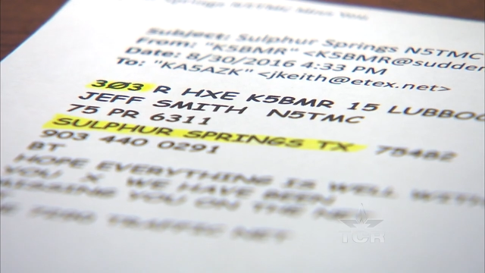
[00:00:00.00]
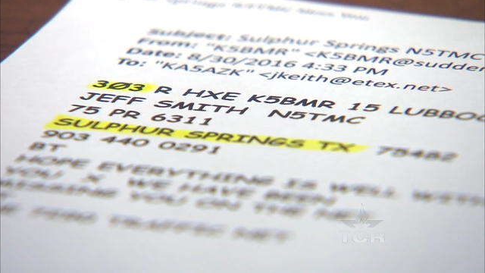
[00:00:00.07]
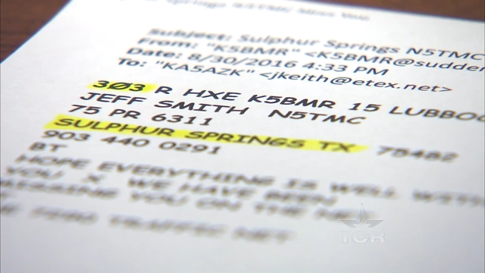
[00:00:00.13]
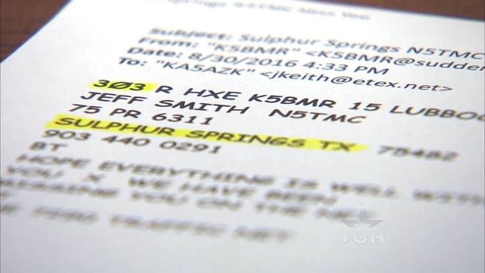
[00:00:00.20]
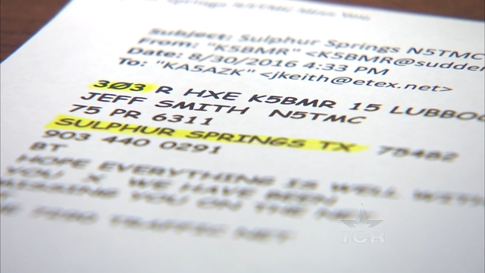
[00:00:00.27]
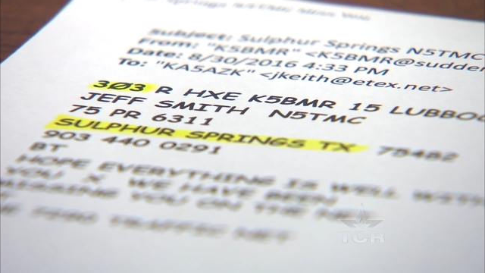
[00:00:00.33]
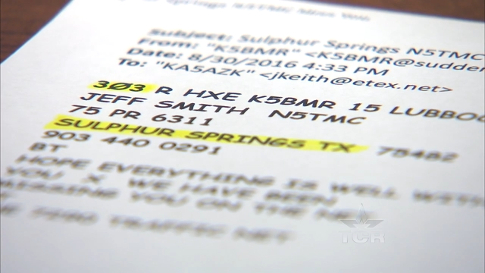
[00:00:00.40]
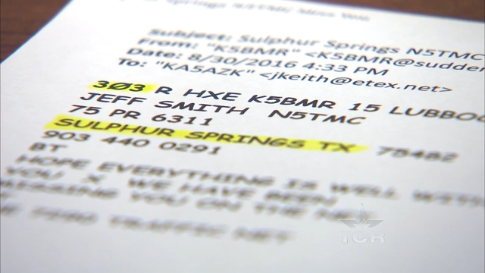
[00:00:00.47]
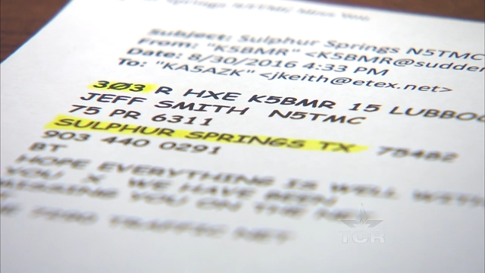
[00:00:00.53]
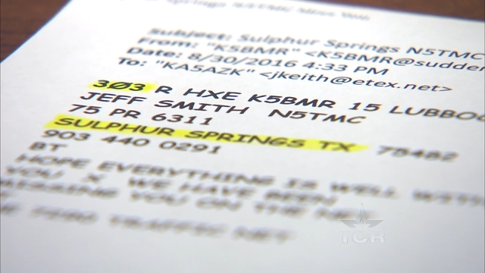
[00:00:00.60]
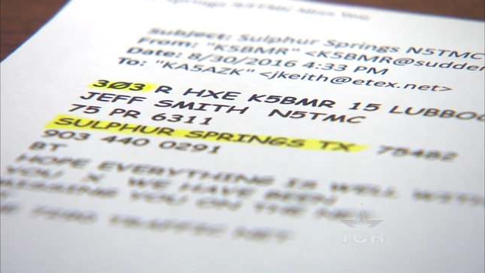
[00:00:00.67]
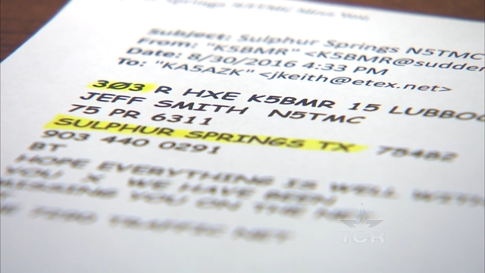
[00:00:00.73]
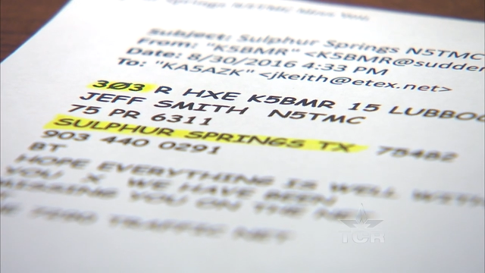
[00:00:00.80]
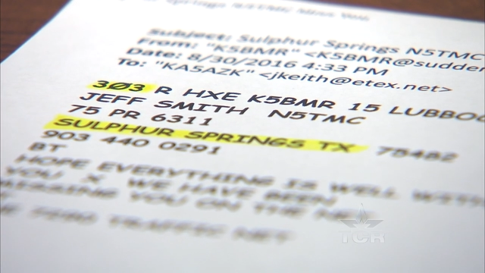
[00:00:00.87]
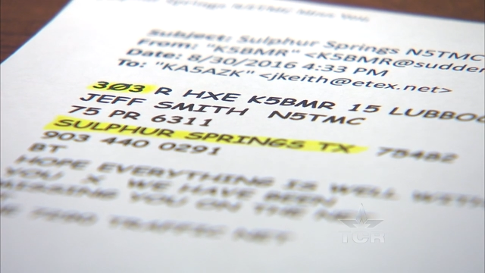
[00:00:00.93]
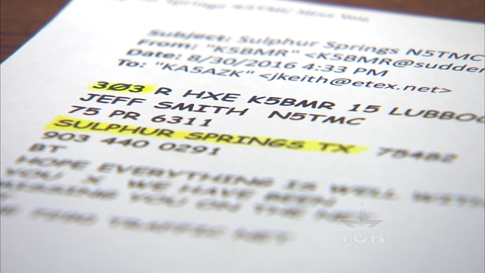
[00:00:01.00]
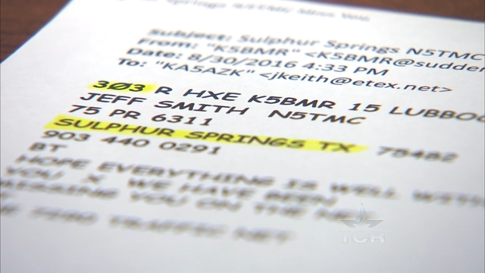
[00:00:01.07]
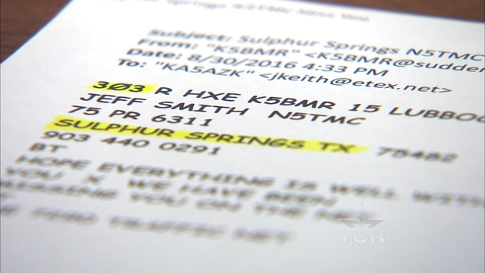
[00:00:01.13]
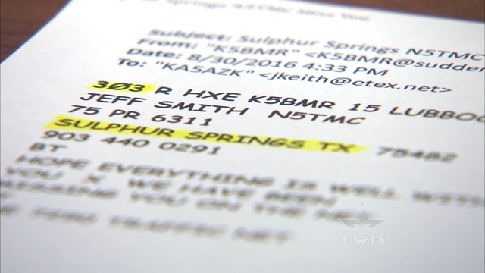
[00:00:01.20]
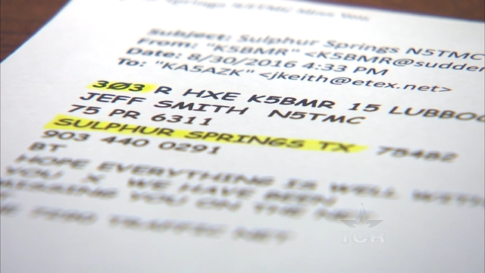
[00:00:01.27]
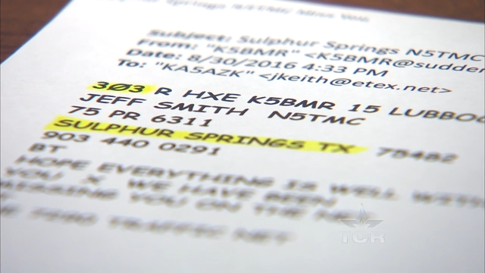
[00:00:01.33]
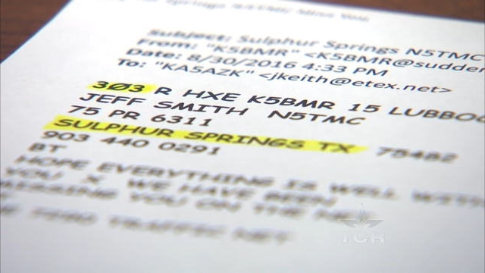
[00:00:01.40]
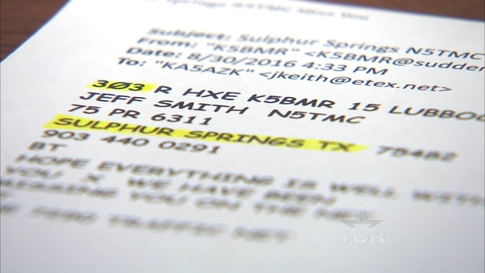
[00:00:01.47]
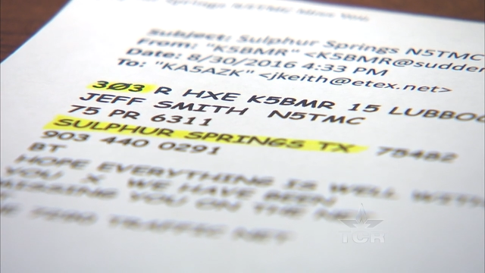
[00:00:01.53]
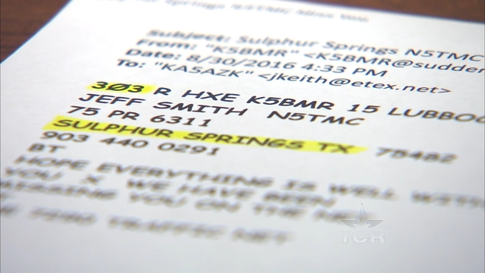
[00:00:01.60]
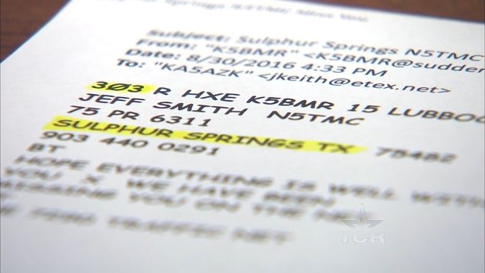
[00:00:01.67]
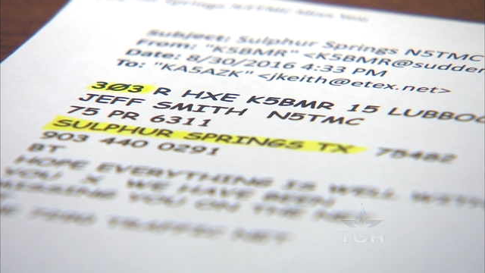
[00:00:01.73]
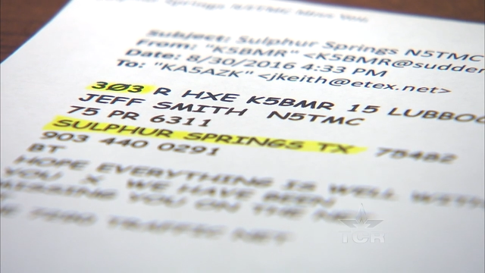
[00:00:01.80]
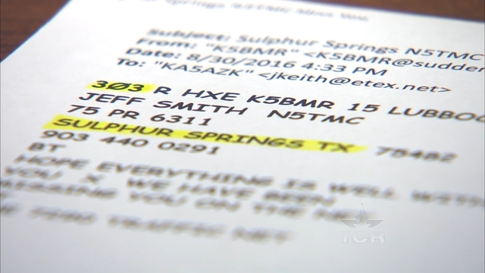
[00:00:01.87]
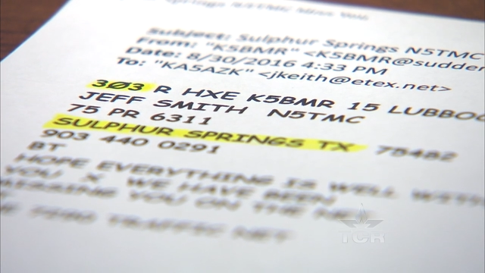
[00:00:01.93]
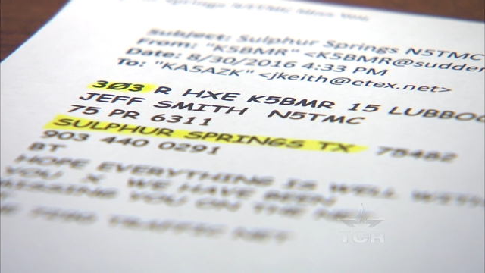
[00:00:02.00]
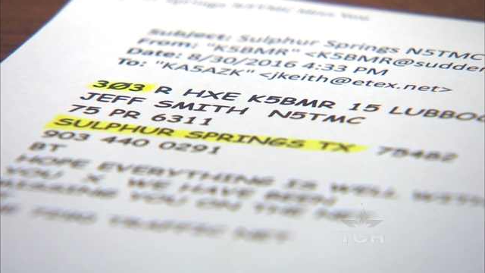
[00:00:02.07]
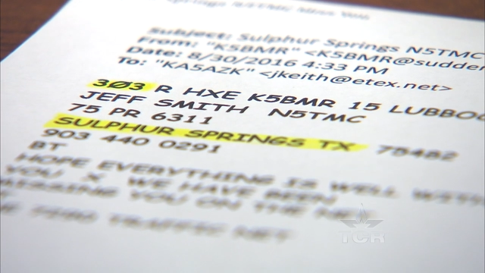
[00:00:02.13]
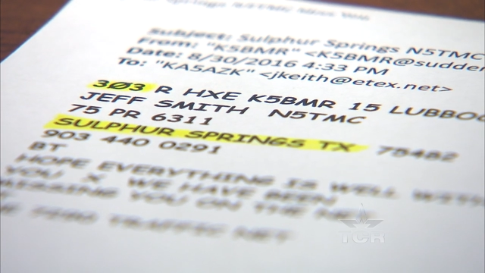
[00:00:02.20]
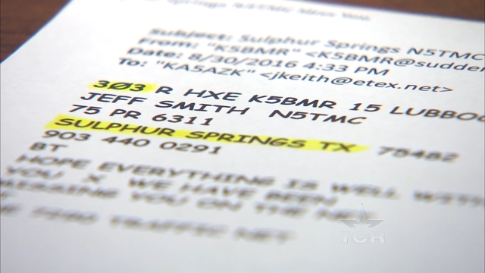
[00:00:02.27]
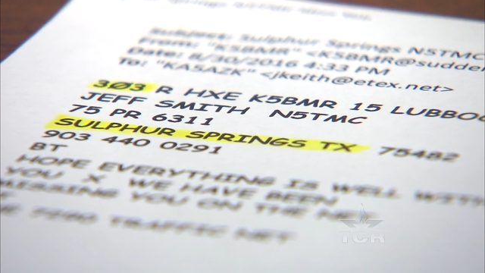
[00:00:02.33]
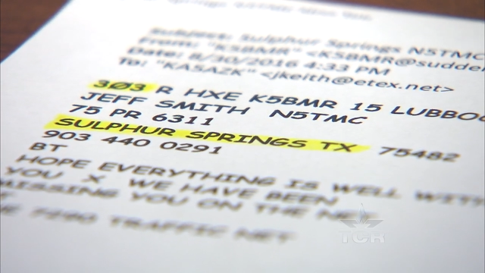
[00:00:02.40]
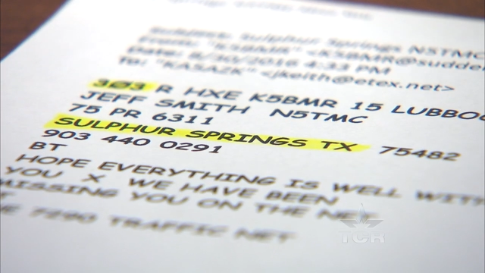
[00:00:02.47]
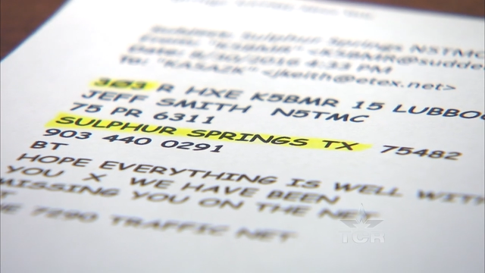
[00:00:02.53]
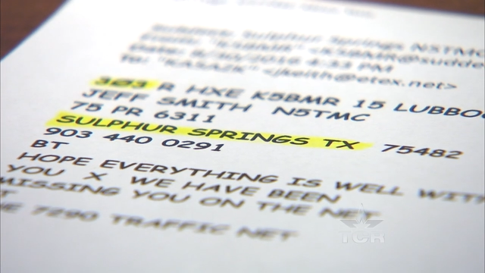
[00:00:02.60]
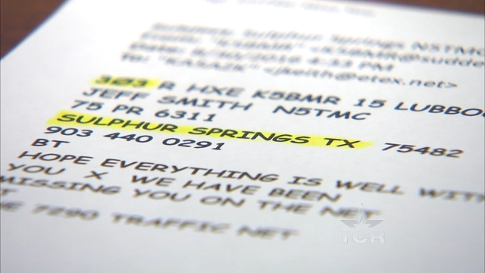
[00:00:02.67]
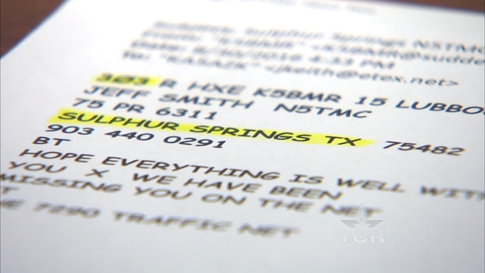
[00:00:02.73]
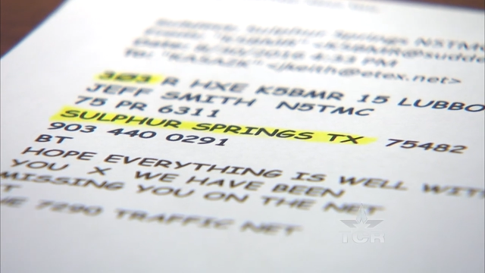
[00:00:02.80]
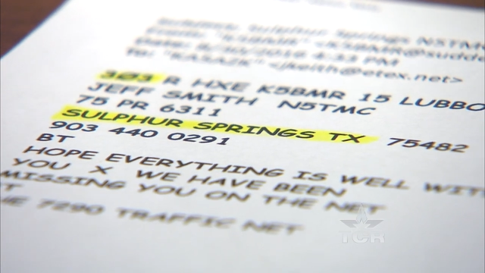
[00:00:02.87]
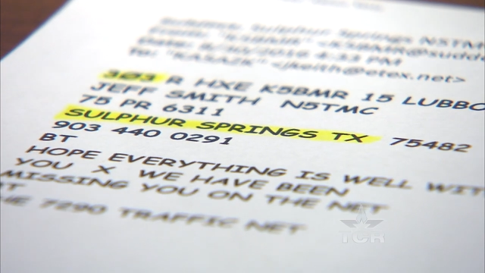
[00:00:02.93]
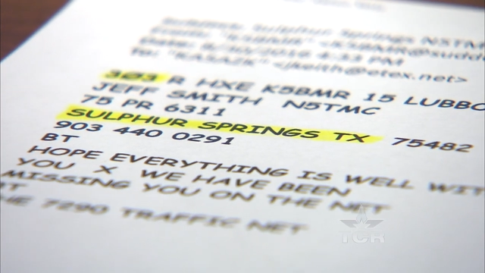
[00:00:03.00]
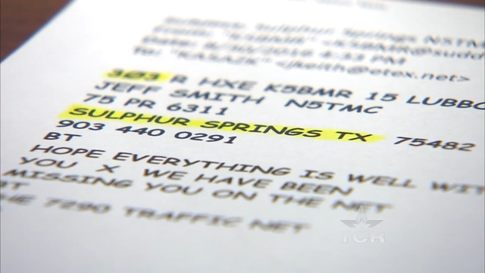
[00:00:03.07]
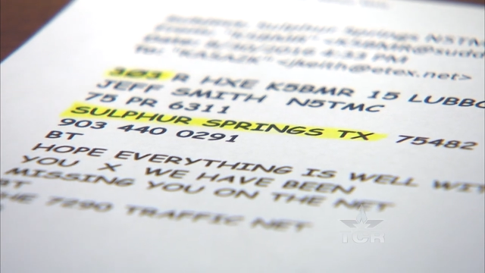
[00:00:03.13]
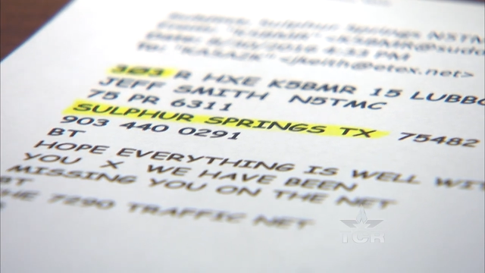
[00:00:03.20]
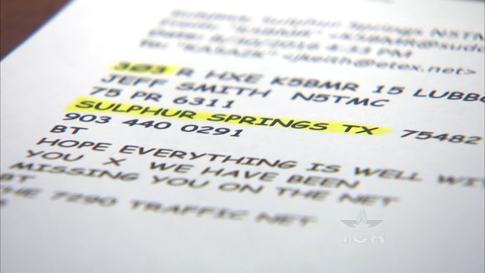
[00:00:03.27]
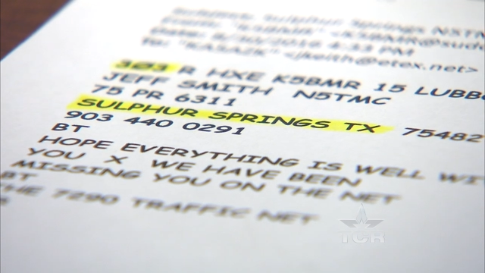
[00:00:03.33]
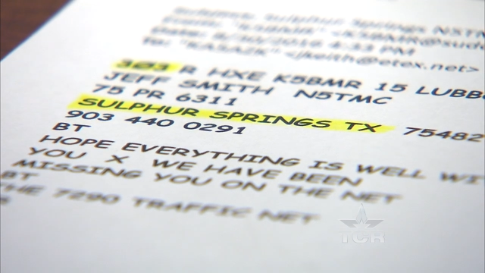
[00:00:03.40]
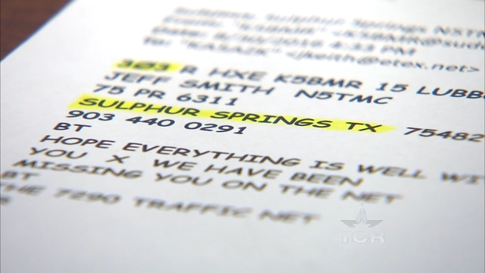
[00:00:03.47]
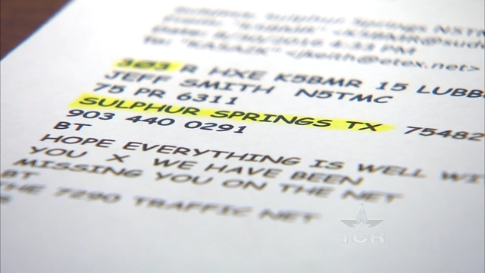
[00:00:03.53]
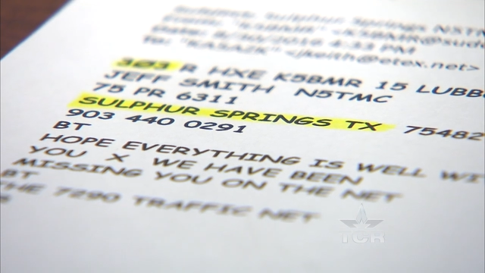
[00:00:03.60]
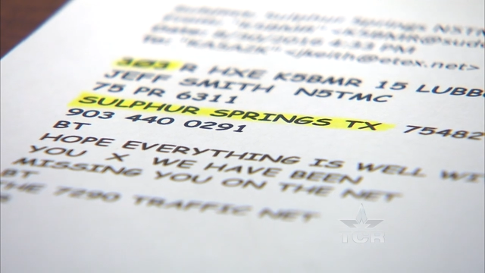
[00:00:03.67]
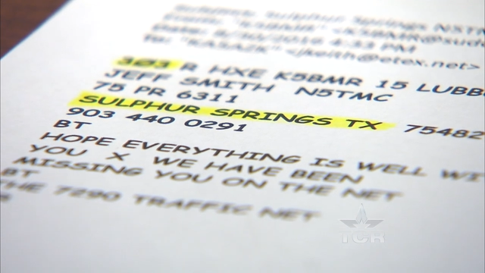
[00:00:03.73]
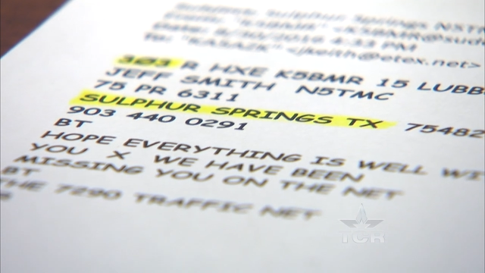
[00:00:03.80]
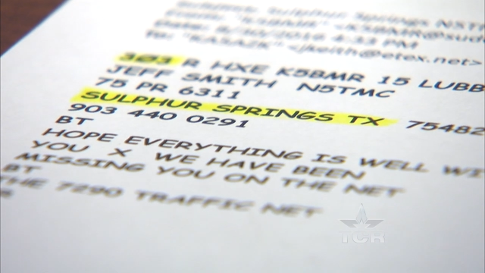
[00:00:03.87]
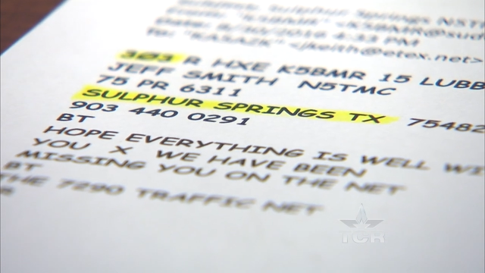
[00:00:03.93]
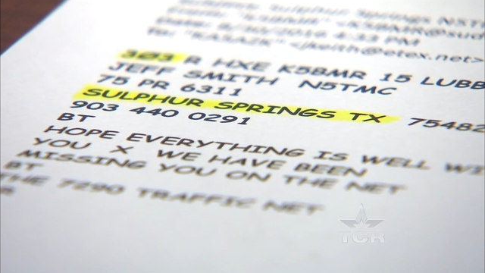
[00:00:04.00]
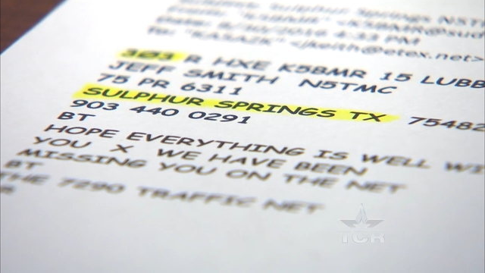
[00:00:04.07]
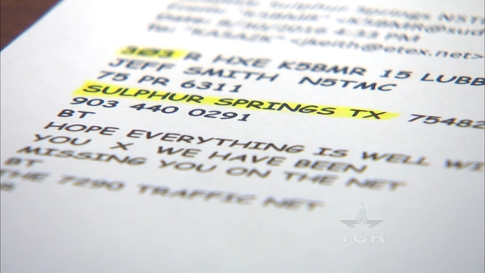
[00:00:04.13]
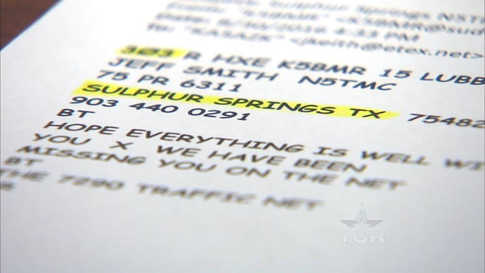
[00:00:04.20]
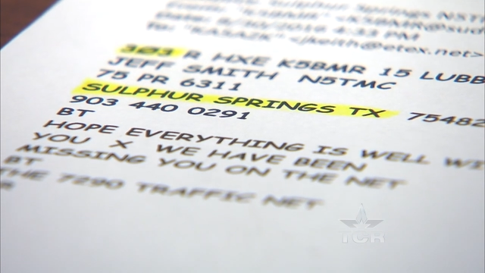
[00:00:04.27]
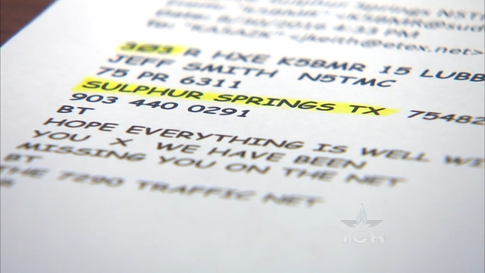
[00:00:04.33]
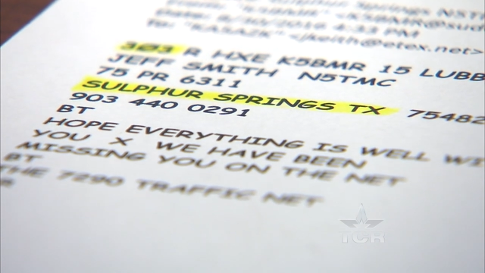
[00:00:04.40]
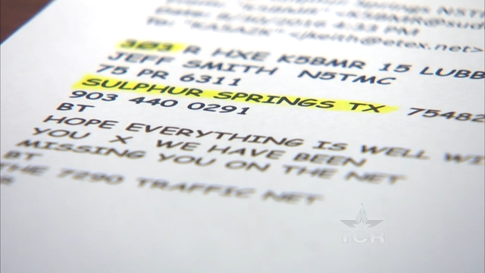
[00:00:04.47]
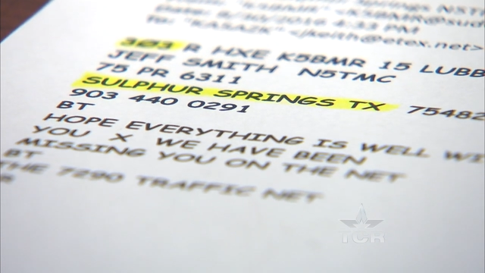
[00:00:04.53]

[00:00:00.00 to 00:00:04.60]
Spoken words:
(no speaker visible)